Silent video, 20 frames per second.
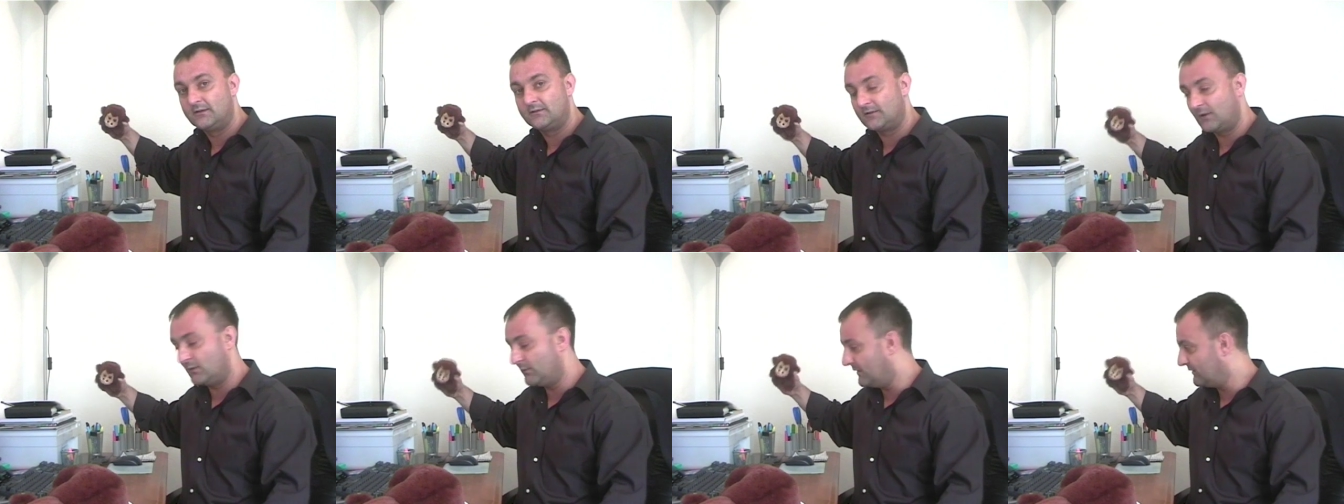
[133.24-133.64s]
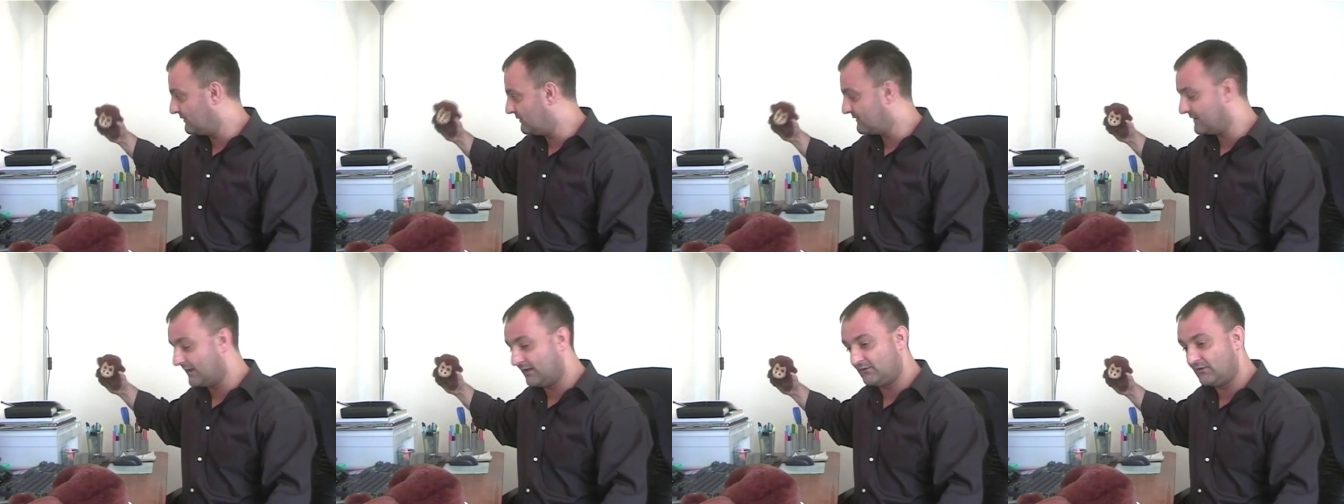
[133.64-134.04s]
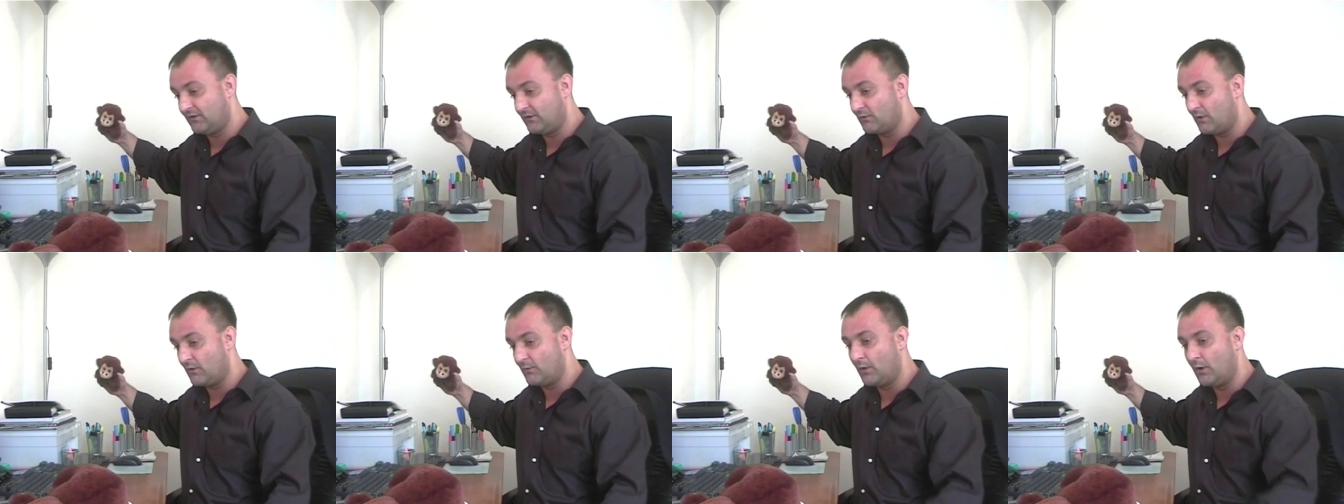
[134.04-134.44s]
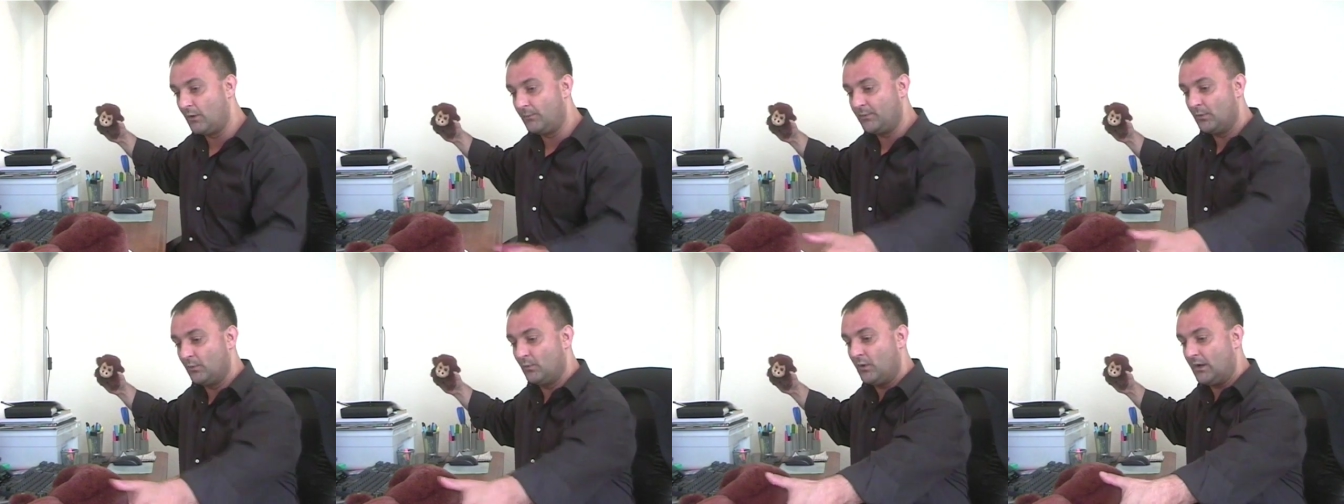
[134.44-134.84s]
So it doesn't actually grow
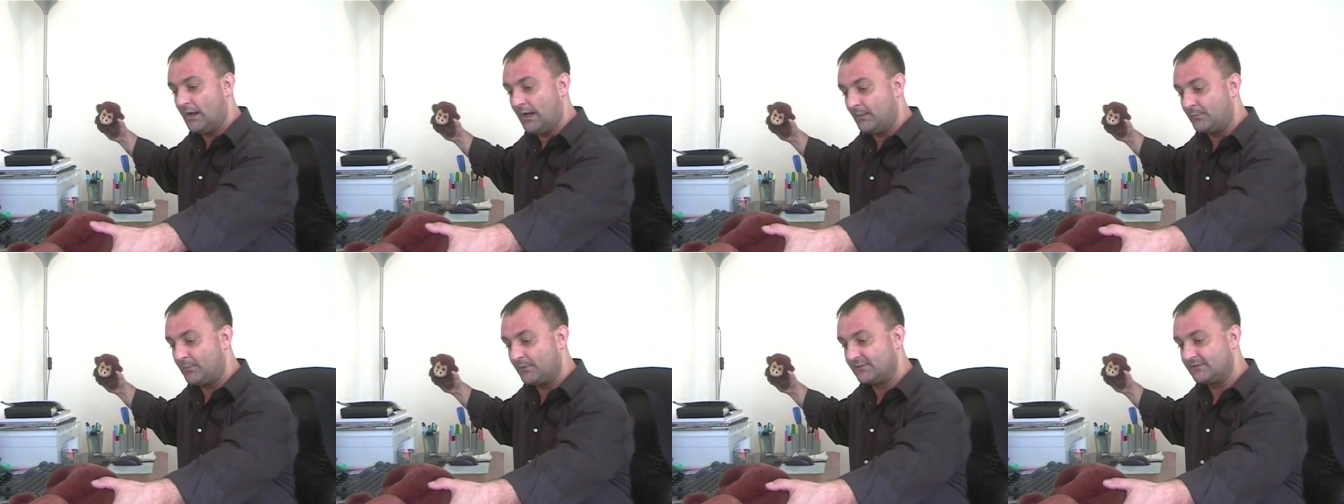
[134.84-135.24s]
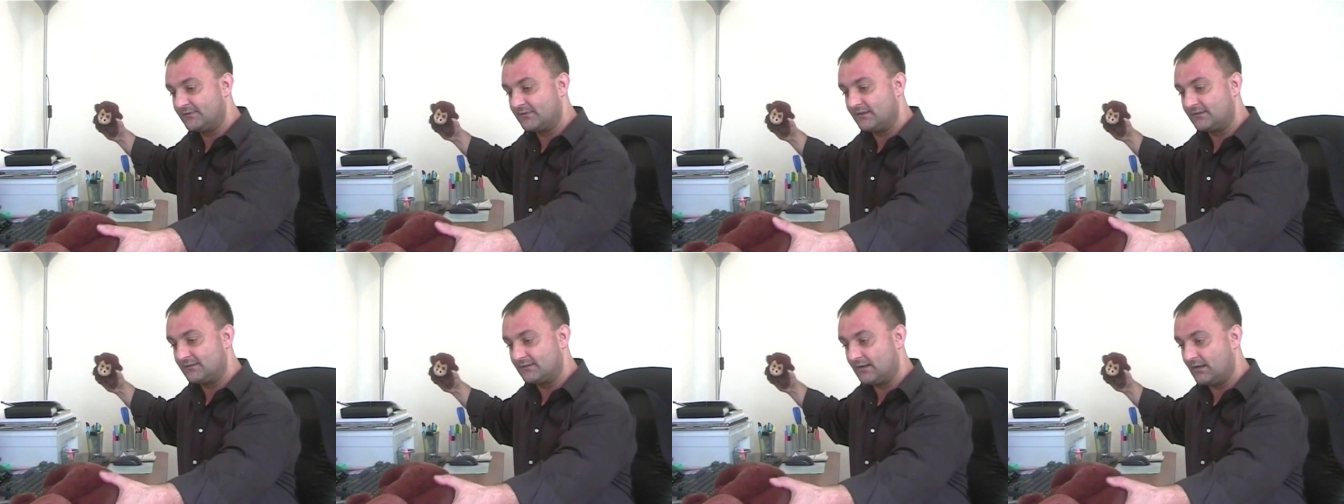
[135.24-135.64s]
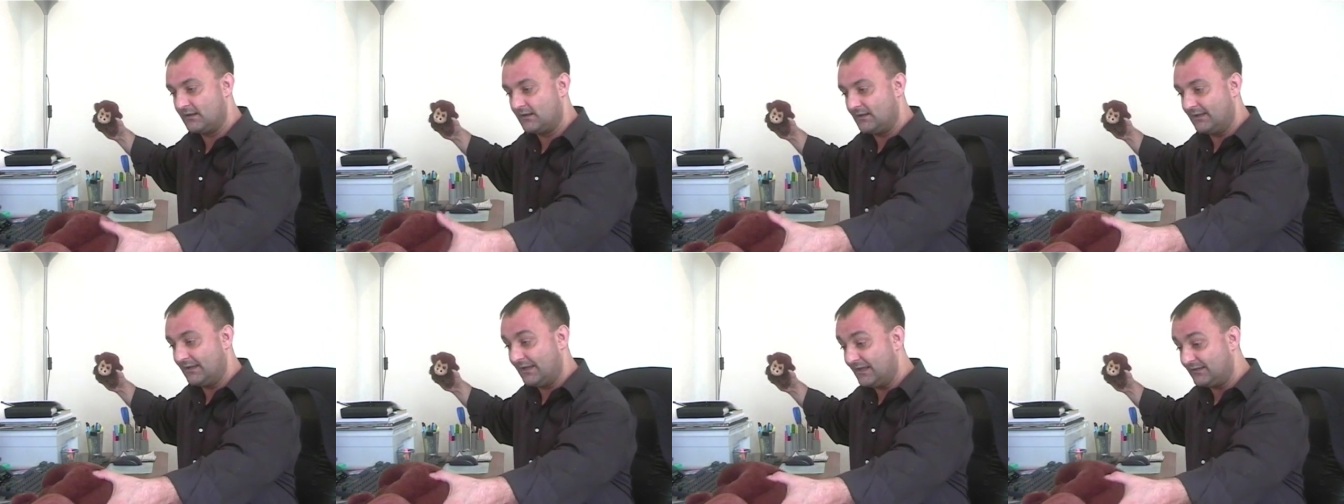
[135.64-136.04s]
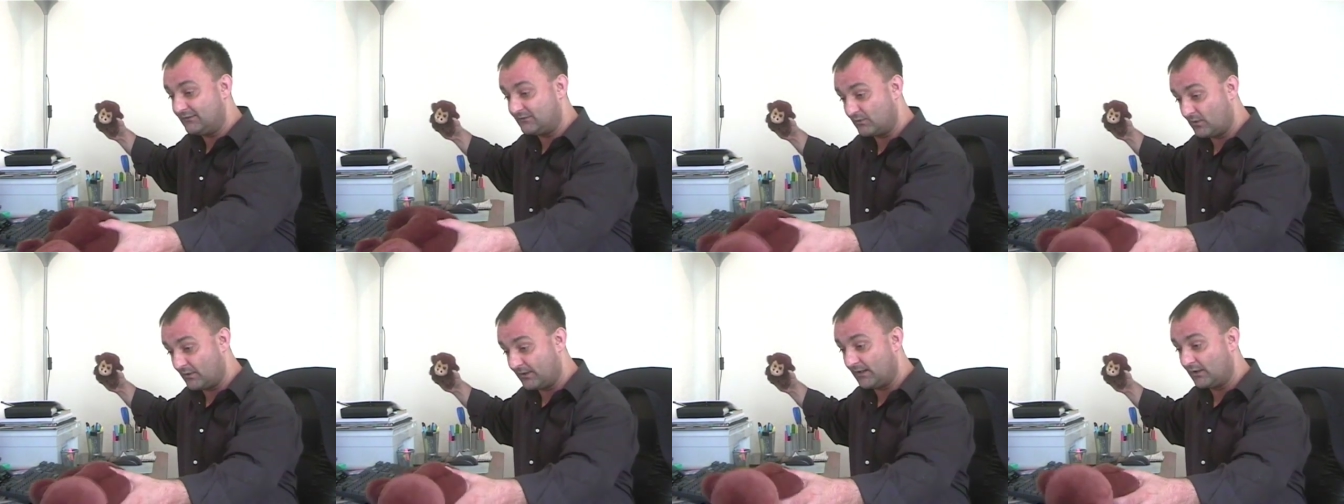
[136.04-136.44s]
up. But what happens is
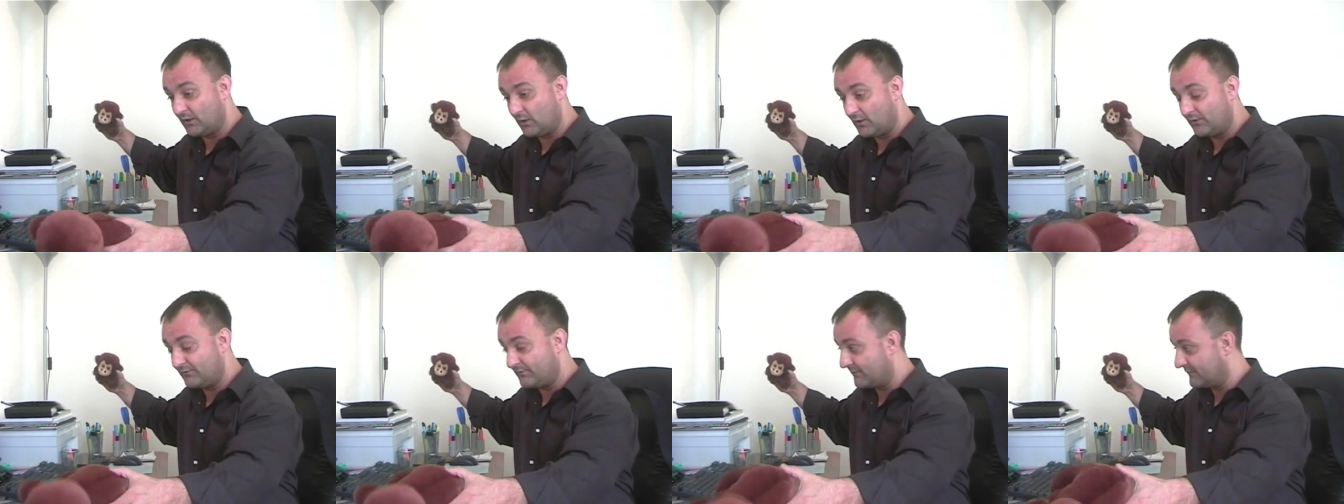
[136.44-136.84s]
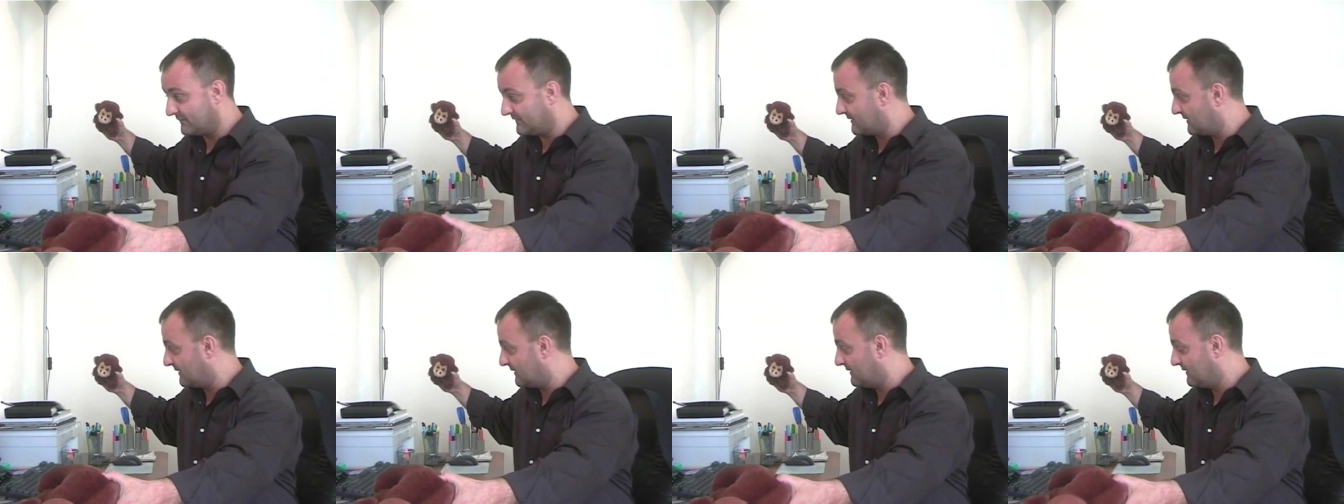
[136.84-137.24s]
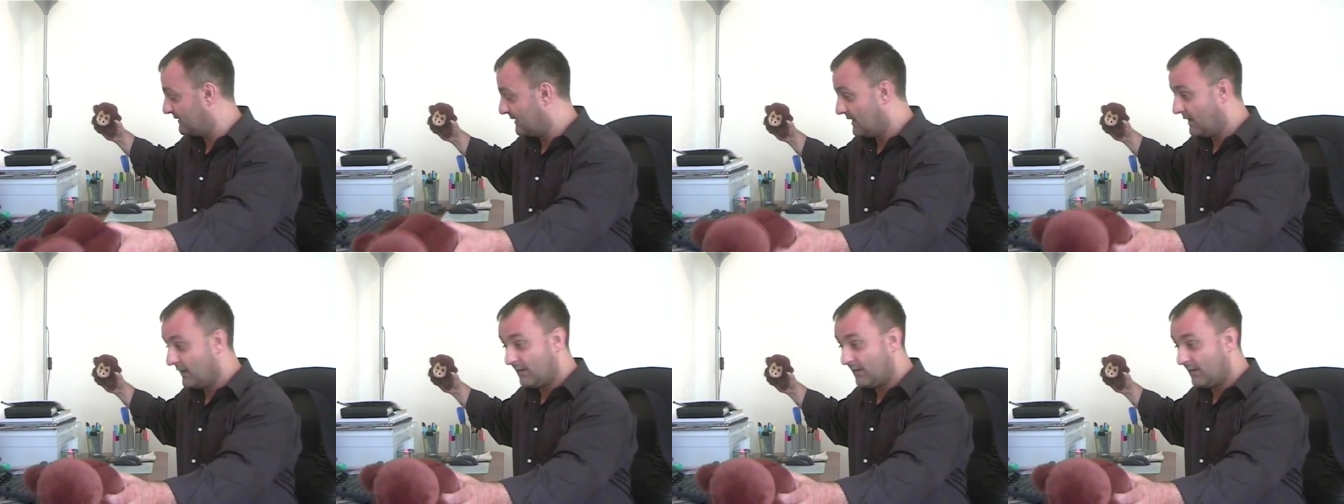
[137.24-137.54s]
later on in life, as the,